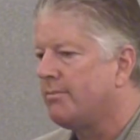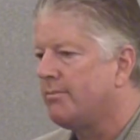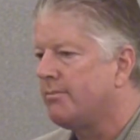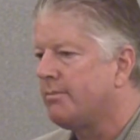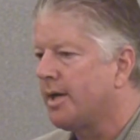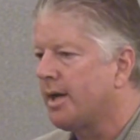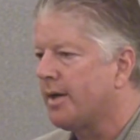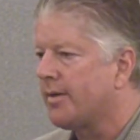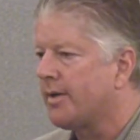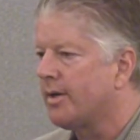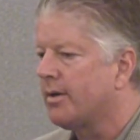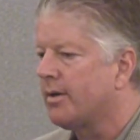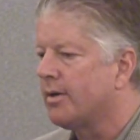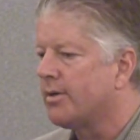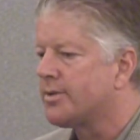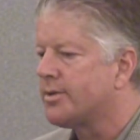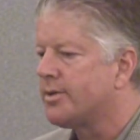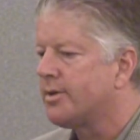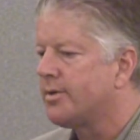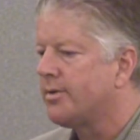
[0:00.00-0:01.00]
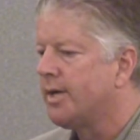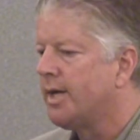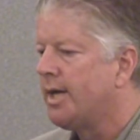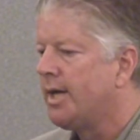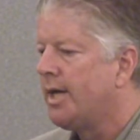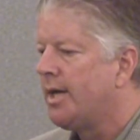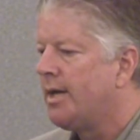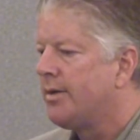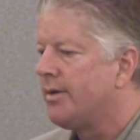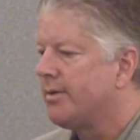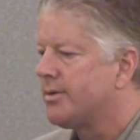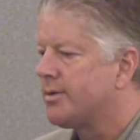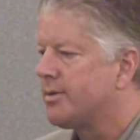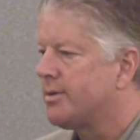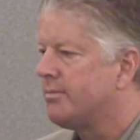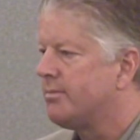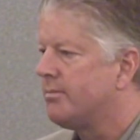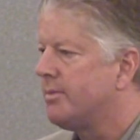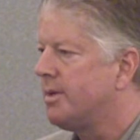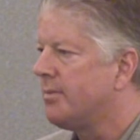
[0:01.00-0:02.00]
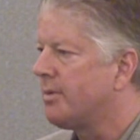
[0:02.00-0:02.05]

But I think also there's some